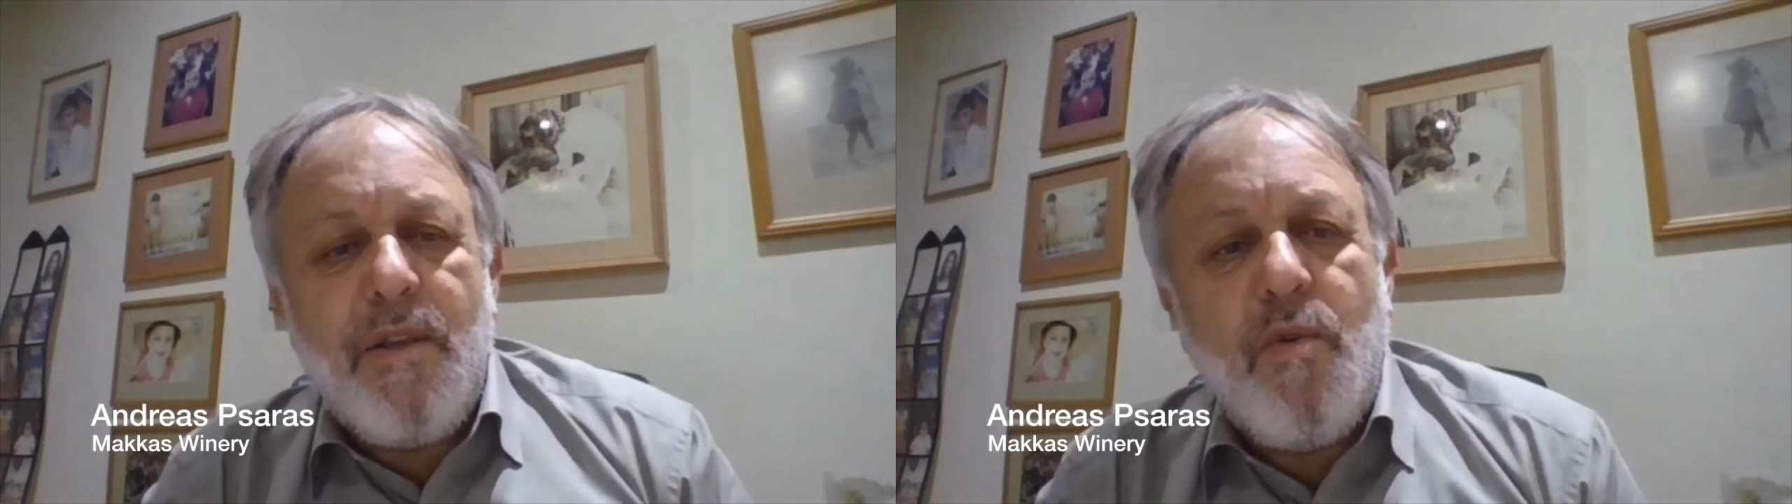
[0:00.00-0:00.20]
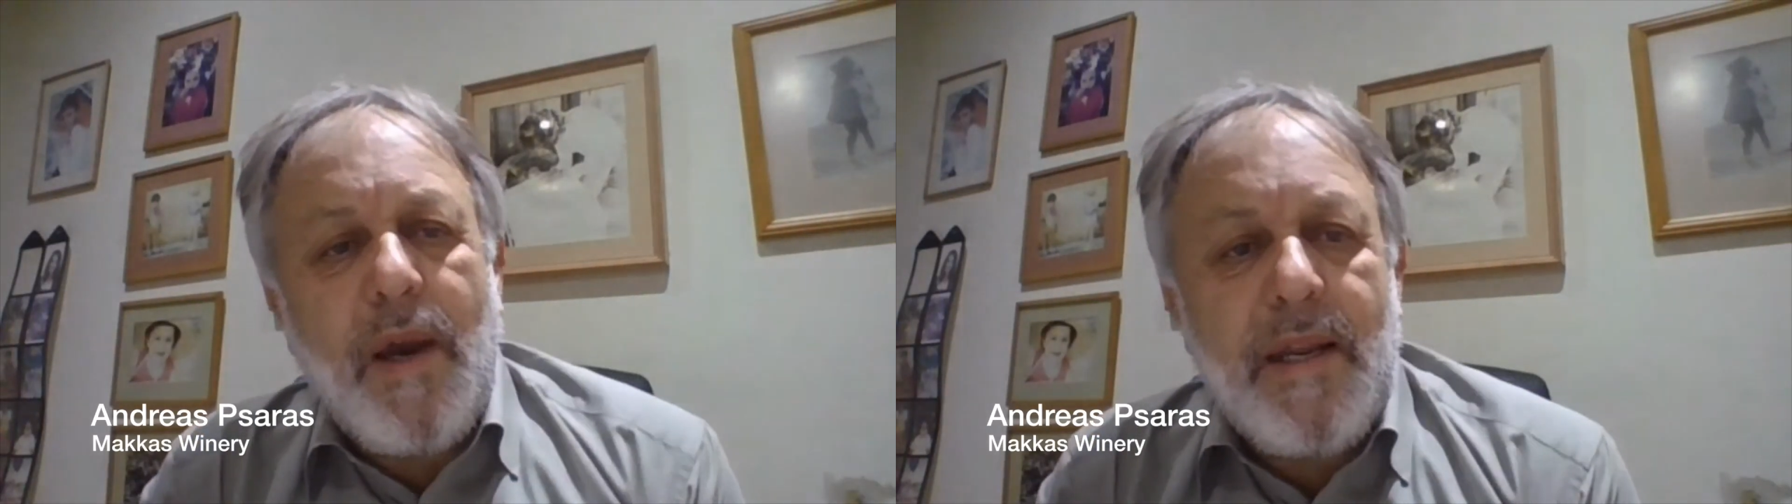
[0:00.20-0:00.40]

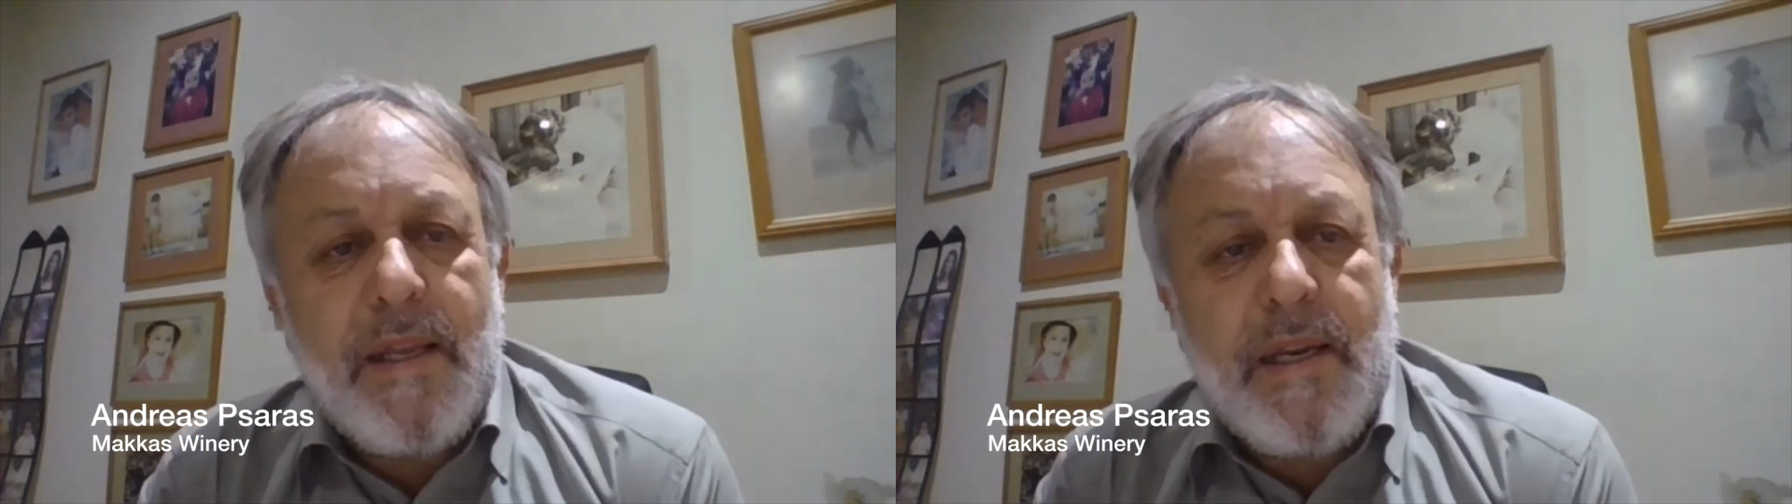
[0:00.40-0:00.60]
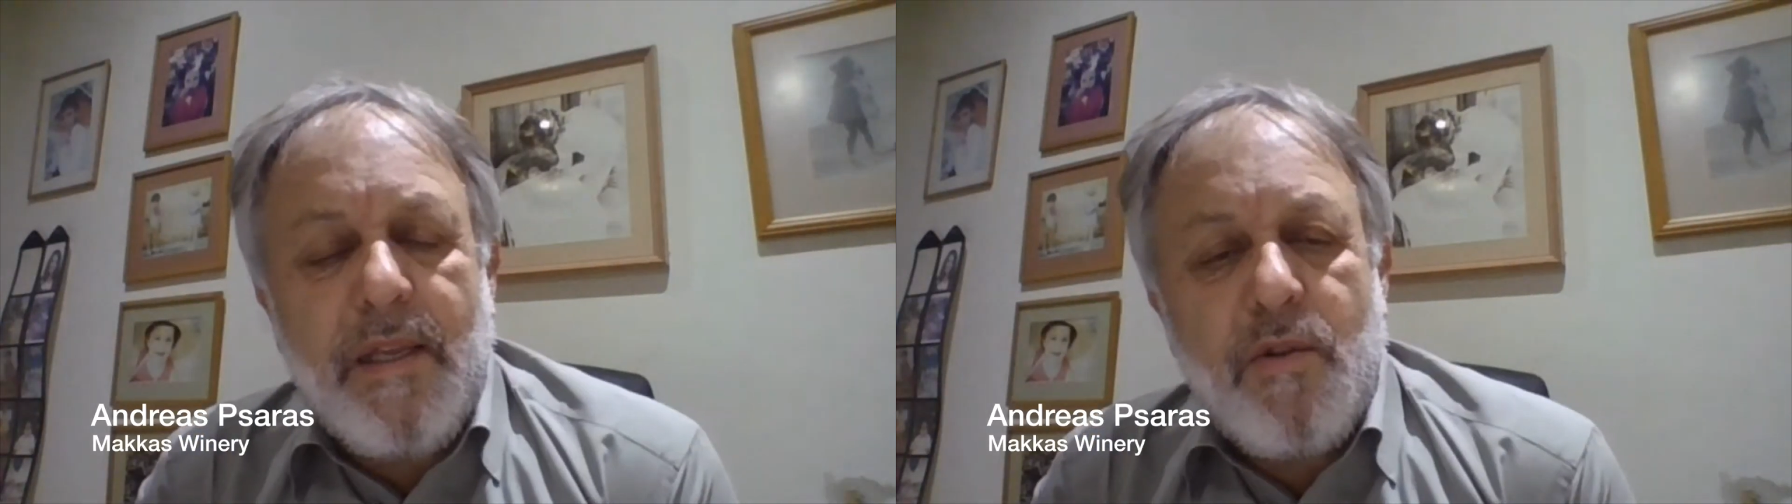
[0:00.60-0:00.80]
new
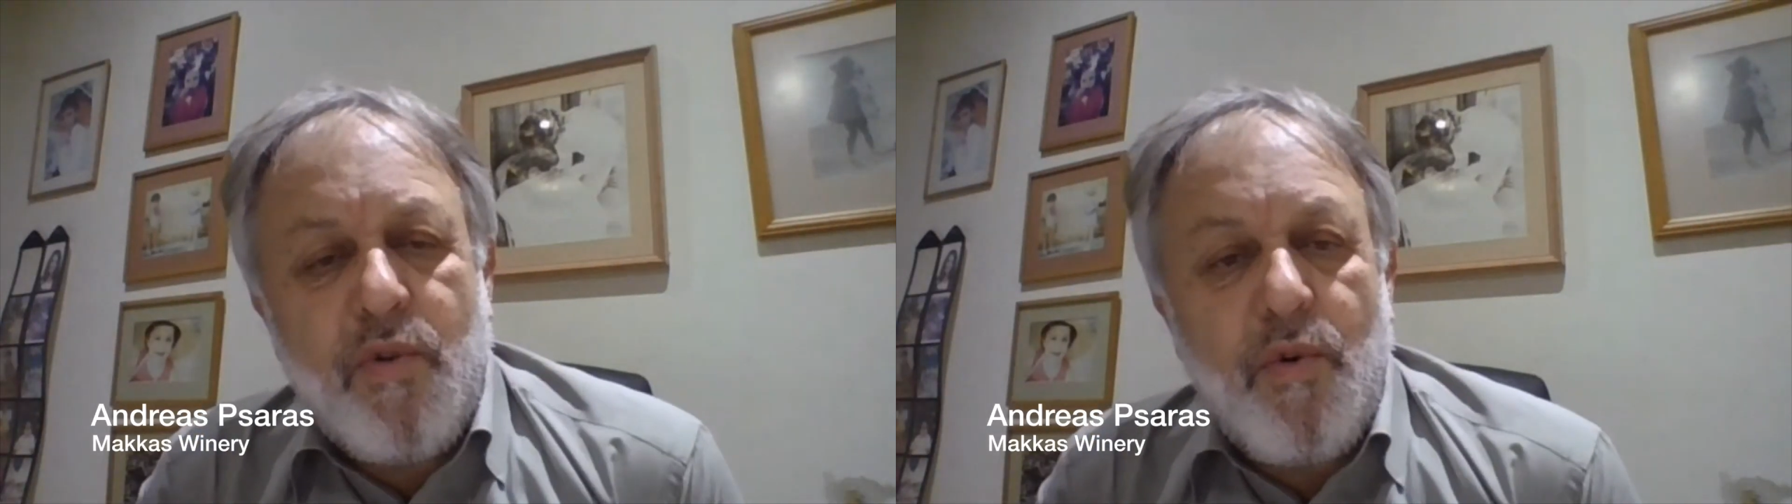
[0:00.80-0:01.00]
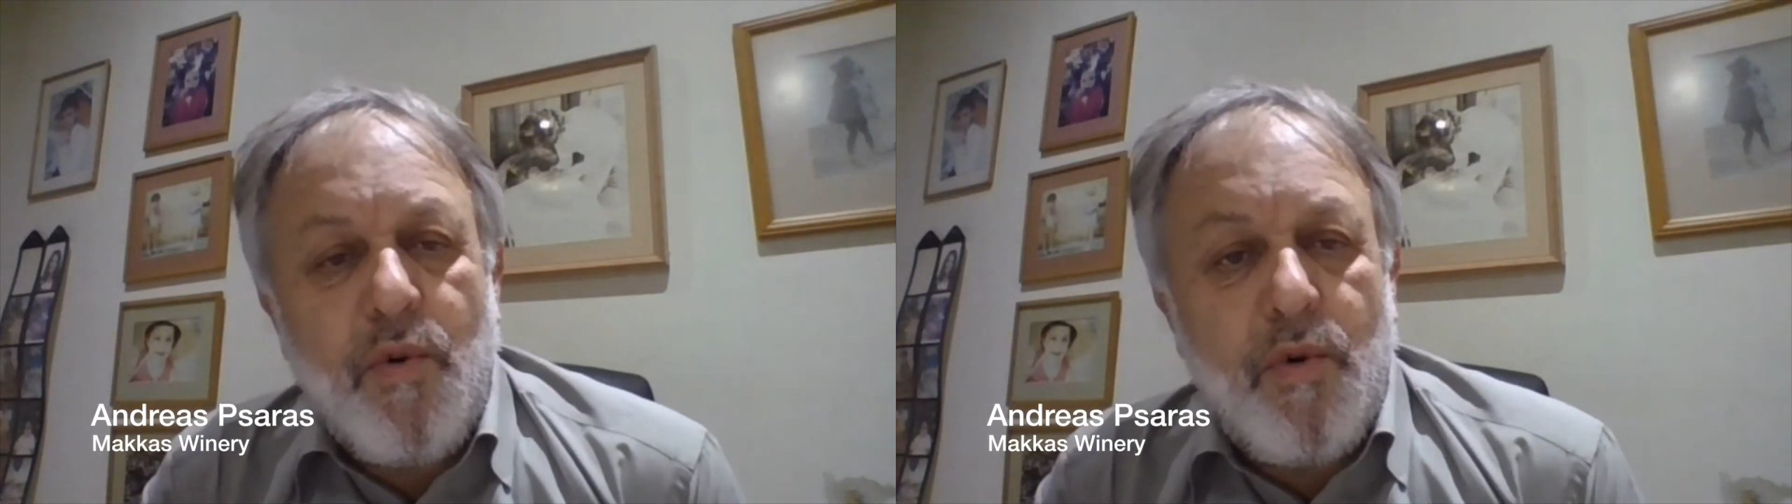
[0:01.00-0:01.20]
winery in
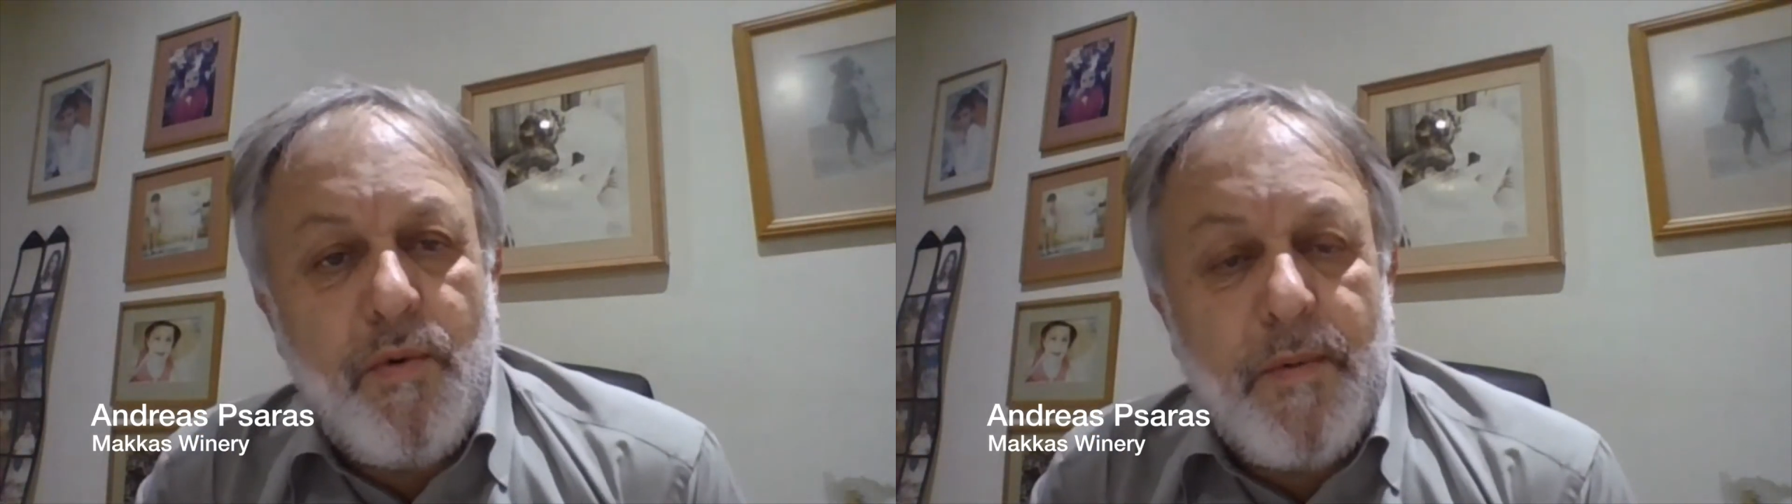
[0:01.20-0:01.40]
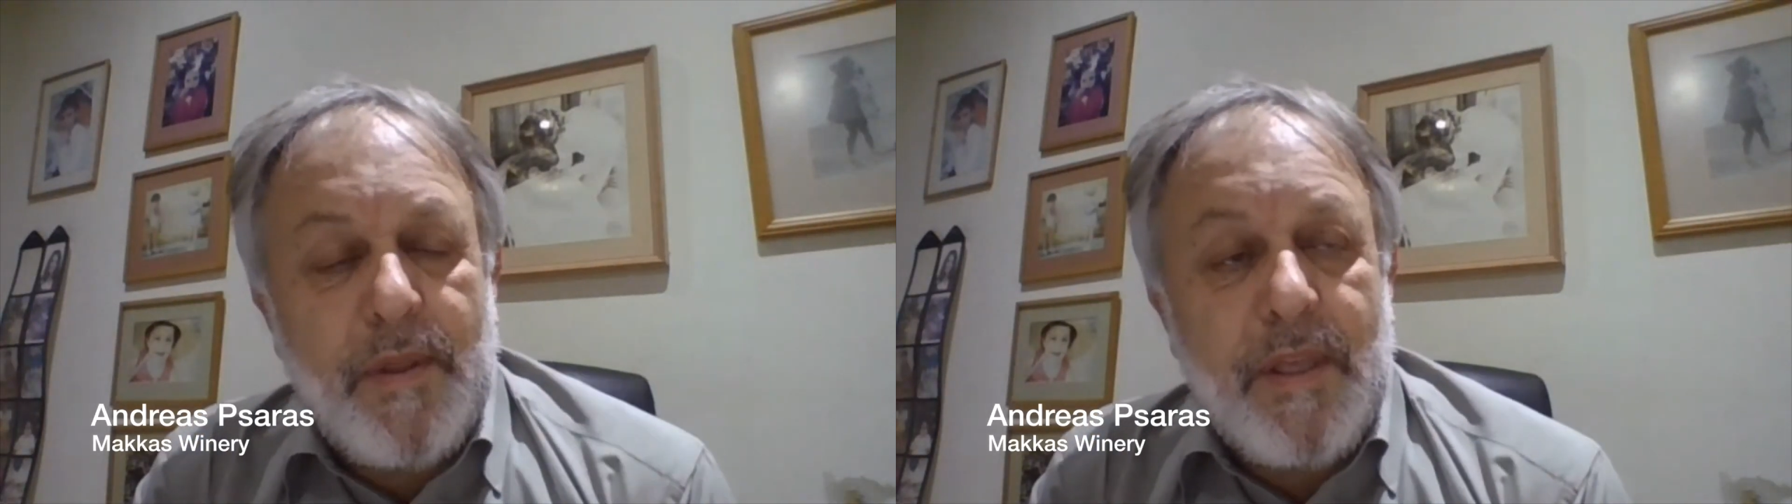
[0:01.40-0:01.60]
two,